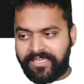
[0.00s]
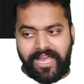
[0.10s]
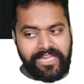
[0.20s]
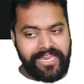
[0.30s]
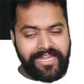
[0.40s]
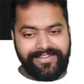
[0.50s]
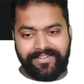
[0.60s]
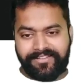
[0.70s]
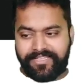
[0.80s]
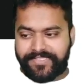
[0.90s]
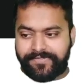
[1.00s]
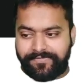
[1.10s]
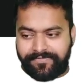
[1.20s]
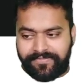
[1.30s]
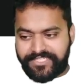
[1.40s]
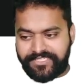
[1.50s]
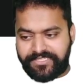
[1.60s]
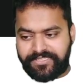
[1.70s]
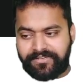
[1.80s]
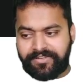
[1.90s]
I added this
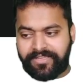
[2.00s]
function.